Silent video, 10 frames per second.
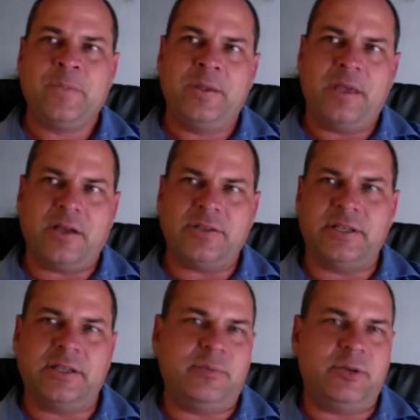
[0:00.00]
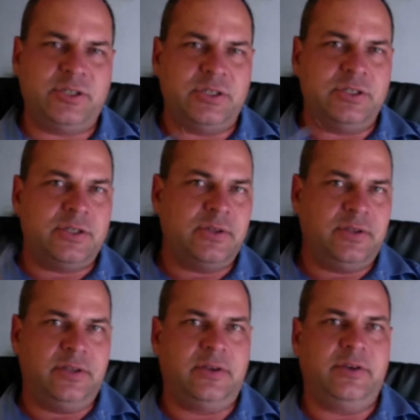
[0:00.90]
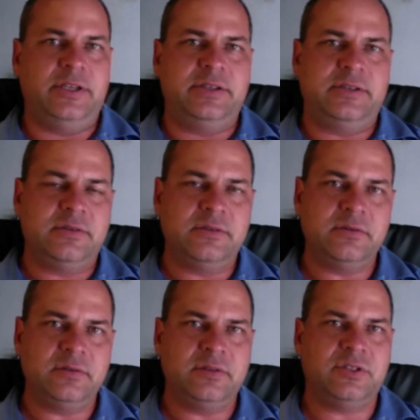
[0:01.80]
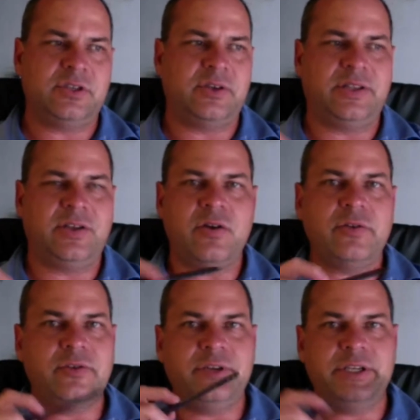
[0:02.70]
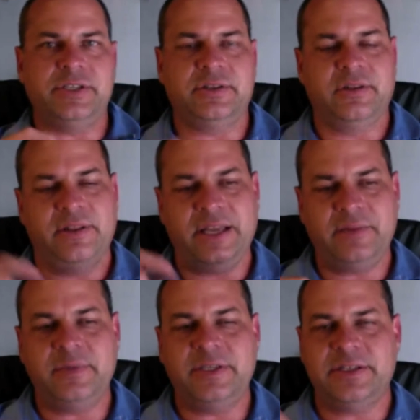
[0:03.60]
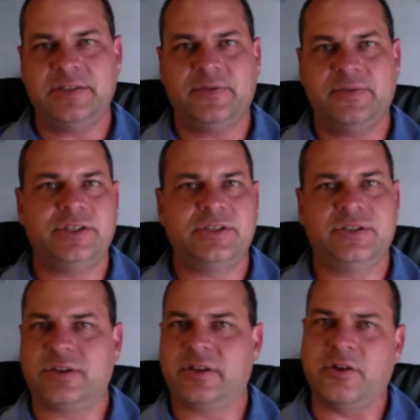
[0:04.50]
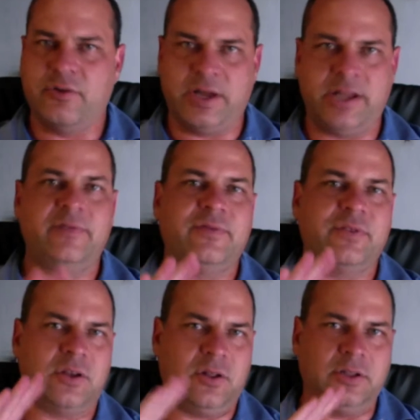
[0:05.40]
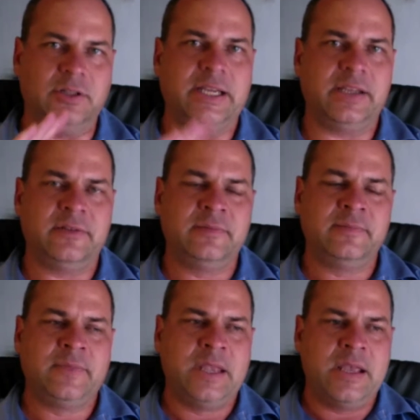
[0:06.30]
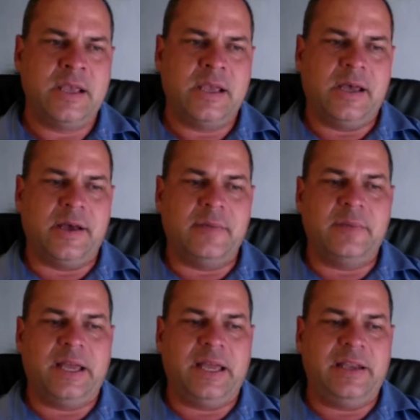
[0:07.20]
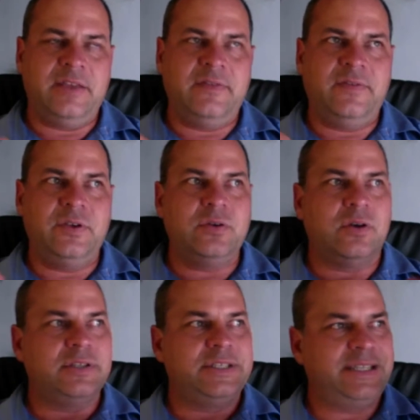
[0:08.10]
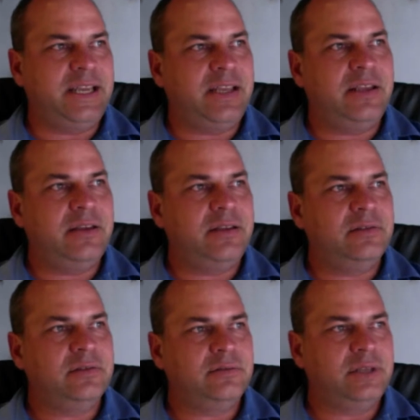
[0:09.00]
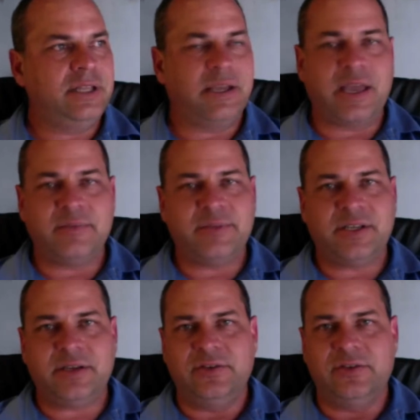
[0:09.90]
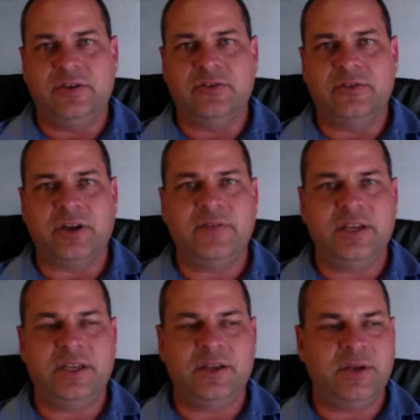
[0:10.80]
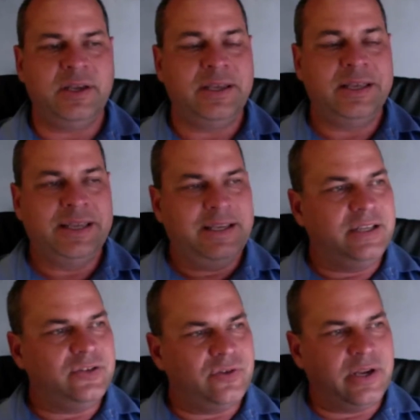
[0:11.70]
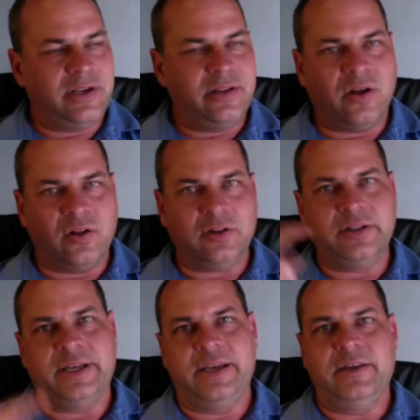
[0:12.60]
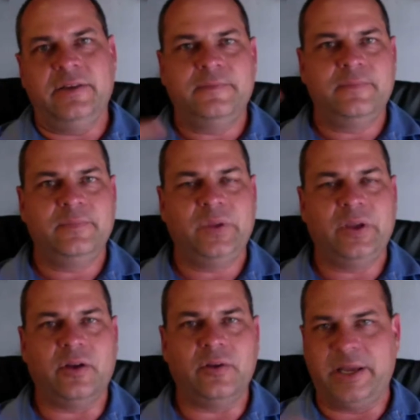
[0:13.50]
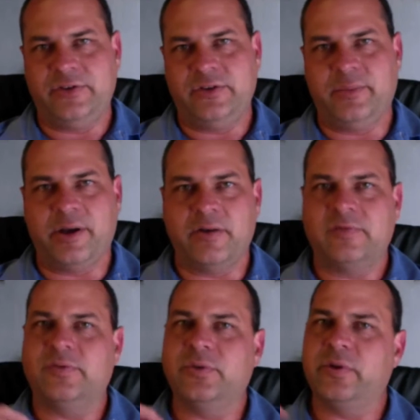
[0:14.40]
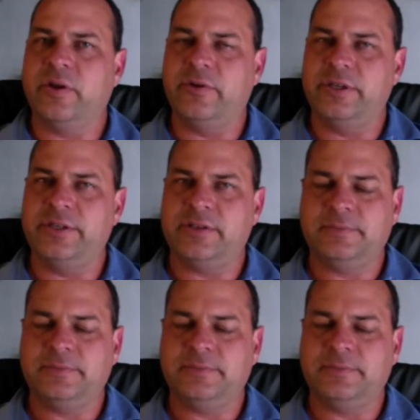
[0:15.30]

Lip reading: Outside temperature is 30 degrees, so it can't reach it. That means this fridge is just going to run for the whole day. And if you are standing in a campsite, you're not driving anywhere, it's running the whole day on battery power for no reason.